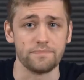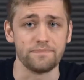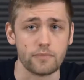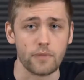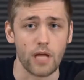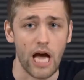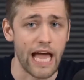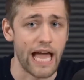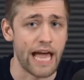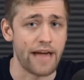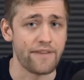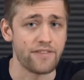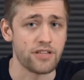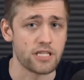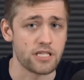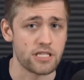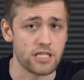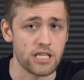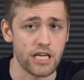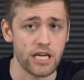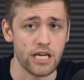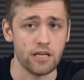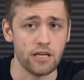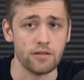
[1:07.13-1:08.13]
I haven't
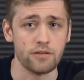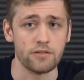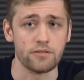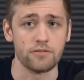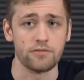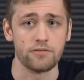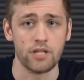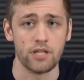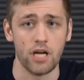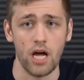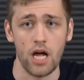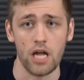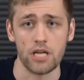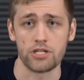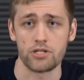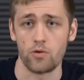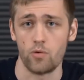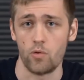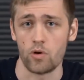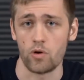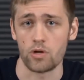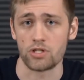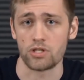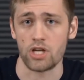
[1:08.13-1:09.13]
seen, touched,
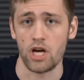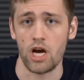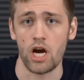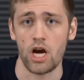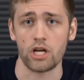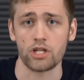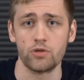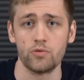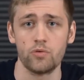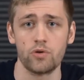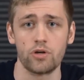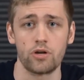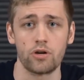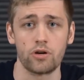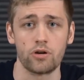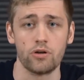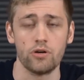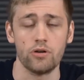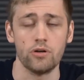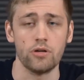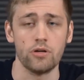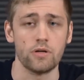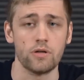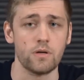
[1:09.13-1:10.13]
or talked to a
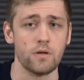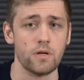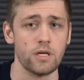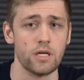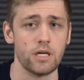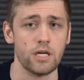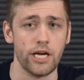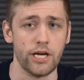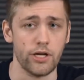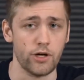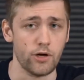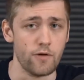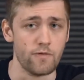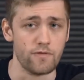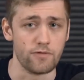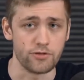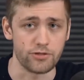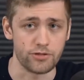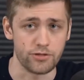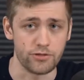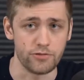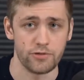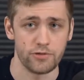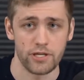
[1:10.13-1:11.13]
girl in over
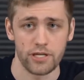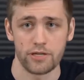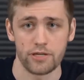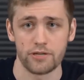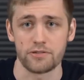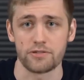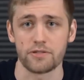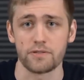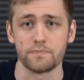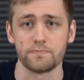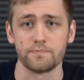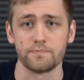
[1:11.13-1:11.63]
two years.